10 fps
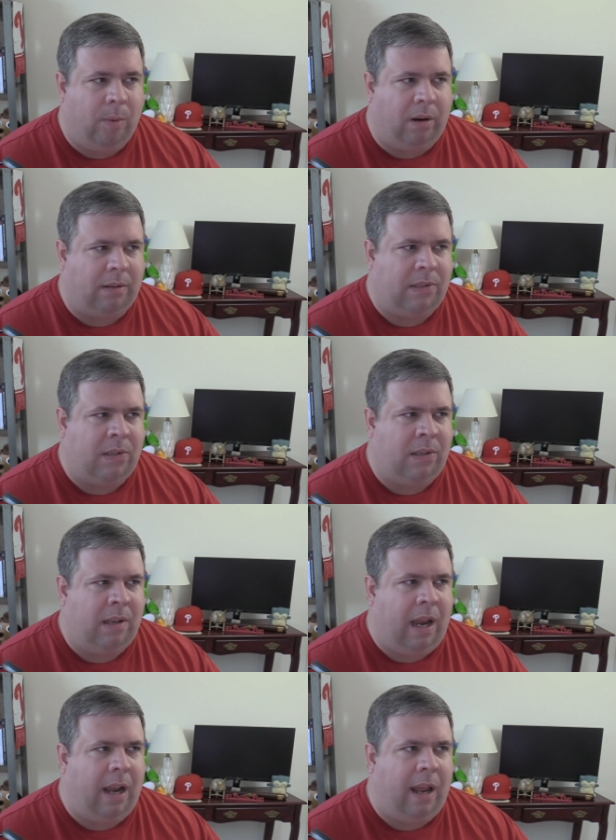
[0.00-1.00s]
works,
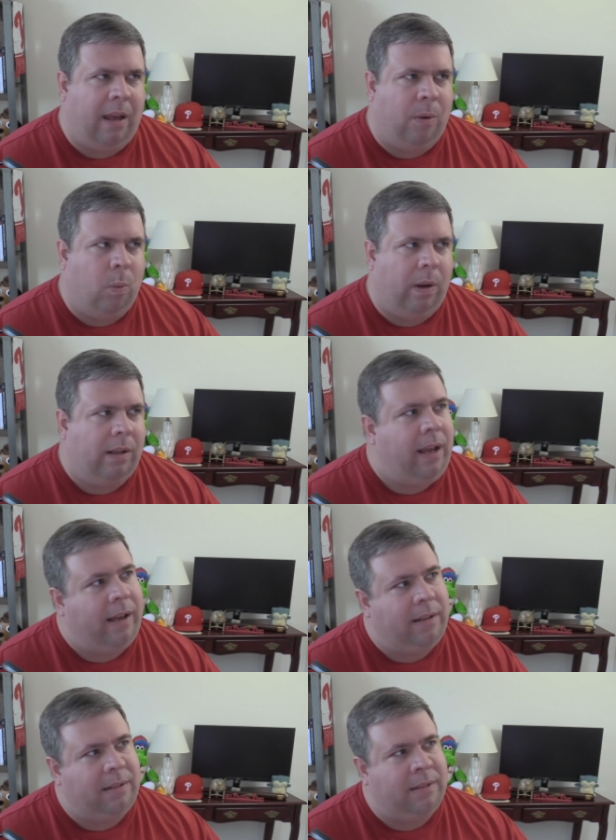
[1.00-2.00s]
and
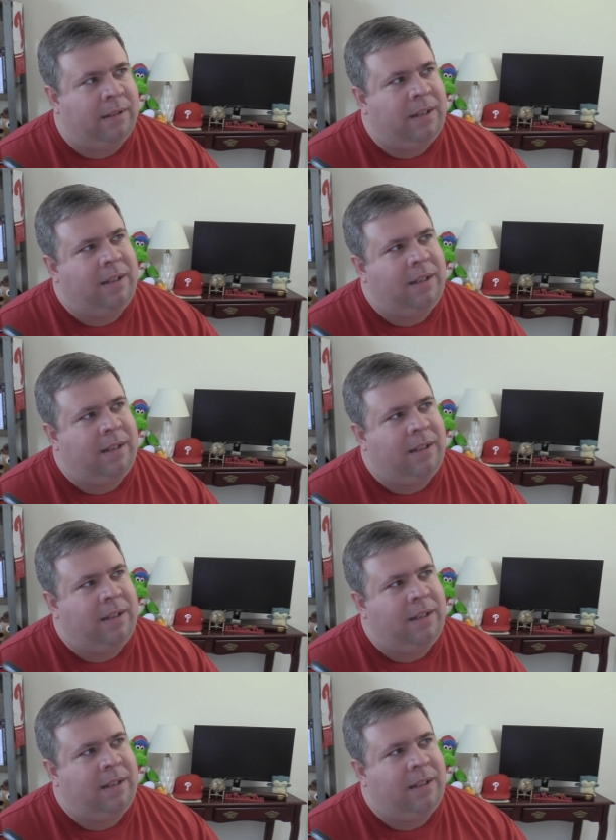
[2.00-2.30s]
how